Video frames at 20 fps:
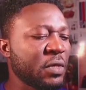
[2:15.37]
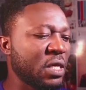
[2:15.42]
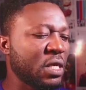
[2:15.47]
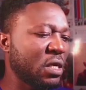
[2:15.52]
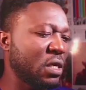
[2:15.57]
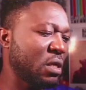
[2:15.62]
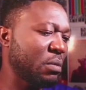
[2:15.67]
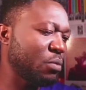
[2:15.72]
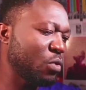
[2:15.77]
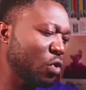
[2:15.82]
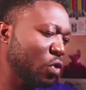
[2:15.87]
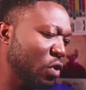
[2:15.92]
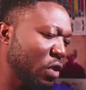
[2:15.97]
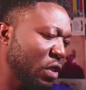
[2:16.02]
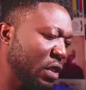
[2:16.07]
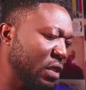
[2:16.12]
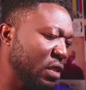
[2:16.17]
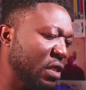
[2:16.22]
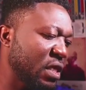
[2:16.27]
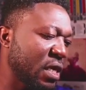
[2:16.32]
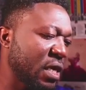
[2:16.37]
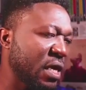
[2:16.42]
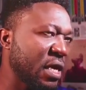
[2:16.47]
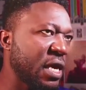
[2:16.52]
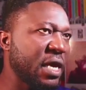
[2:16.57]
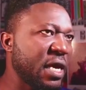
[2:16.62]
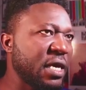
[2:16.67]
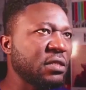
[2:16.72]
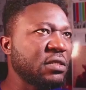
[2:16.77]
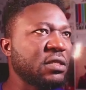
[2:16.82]
and I'm going to hit the
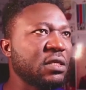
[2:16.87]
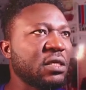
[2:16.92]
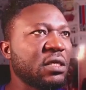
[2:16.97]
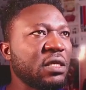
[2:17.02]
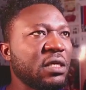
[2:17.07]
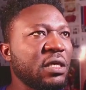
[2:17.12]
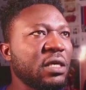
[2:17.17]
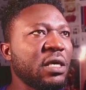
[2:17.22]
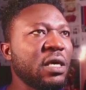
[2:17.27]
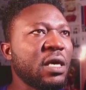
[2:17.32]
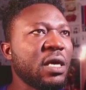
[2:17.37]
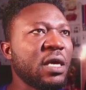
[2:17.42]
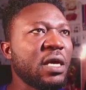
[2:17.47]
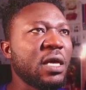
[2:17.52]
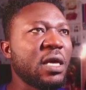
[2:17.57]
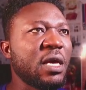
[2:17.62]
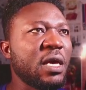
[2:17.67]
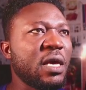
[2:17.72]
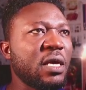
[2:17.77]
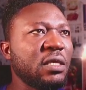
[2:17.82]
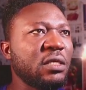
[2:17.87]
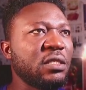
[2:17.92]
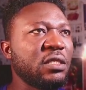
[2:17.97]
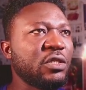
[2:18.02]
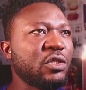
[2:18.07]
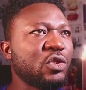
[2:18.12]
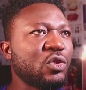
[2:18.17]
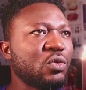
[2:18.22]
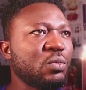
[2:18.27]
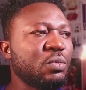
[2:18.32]
enter key, and
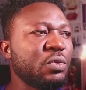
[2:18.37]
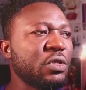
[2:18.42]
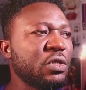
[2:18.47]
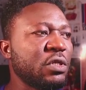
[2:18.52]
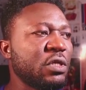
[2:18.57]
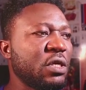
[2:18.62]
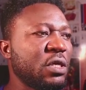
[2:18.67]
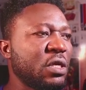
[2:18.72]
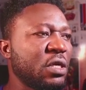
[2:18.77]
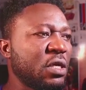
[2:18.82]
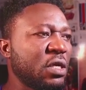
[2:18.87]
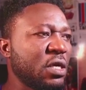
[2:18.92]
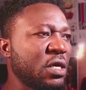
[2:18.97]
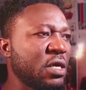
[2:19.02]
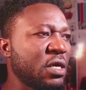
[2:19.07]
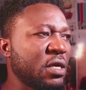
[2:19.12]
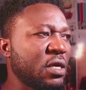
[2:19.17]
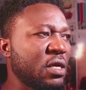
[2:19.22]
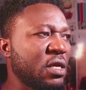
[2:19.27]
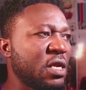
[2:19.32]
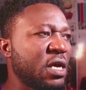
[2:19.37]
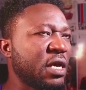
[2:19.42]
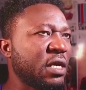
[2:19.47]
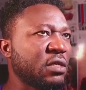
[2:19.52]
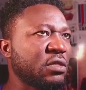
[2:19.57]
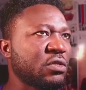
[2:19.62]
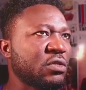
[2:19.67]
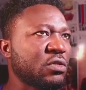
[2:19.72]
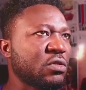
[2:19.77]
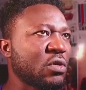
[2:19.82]
this should be here like
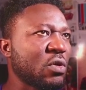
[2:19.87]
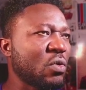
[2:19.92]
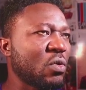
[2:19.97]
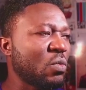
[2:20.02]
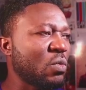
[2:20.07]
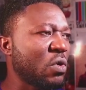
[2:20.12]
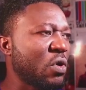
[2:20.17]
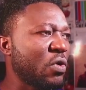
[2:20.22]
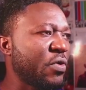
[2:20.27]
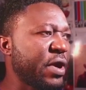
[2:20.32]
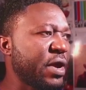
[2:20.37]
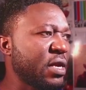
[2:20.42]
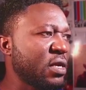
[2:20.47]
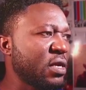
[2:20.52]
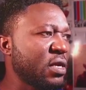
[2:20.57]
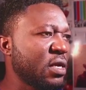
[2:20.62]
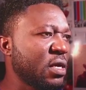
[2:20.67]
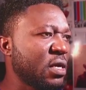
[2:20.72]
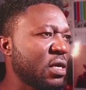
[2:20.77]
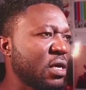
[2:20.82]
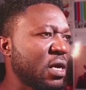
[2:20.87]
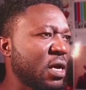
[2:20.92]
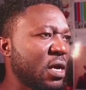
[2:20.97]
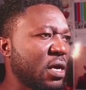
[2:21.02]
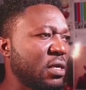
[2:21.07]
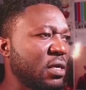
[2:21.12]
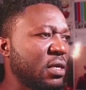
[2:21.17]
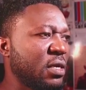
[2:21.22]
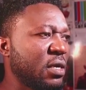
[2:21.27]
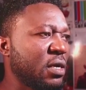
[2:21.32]
so. All right,
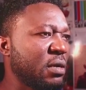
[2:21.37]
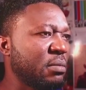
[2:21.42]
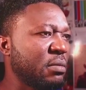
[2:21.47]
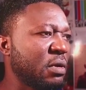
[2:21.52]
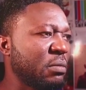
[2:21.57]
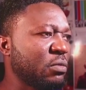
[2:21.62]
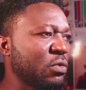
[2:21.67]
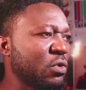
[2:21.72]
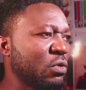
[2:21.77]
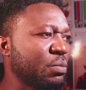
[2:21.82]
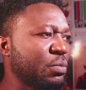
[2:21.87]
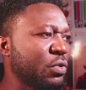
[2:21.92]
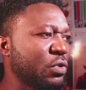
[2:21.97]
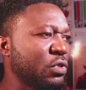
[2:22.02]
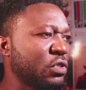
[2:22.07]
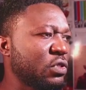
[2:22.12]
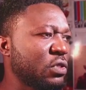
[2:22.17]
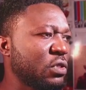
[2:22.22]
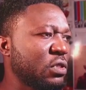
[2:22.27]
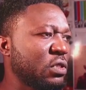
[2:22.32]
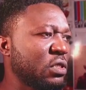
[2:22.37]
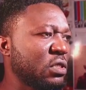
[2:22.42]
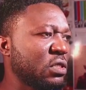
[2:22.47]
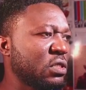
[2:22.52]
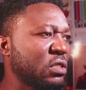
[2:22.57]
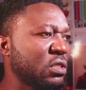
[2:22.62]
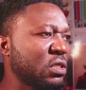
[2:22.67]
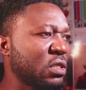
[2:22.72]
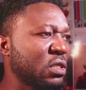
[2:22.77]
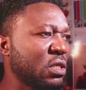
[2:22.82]
and I'm going to position
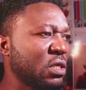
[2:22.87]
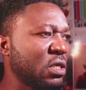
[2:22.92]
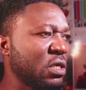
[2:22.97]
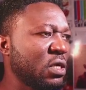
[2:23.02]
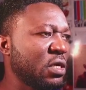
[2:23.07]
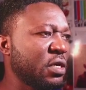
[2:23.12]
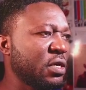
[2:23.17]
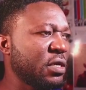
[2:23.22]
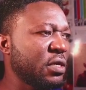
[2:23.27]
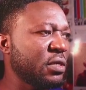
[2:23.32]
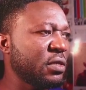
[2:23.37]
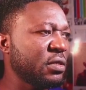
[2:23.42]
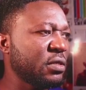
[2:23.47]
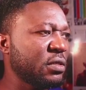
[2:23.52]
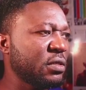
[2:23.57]
this here.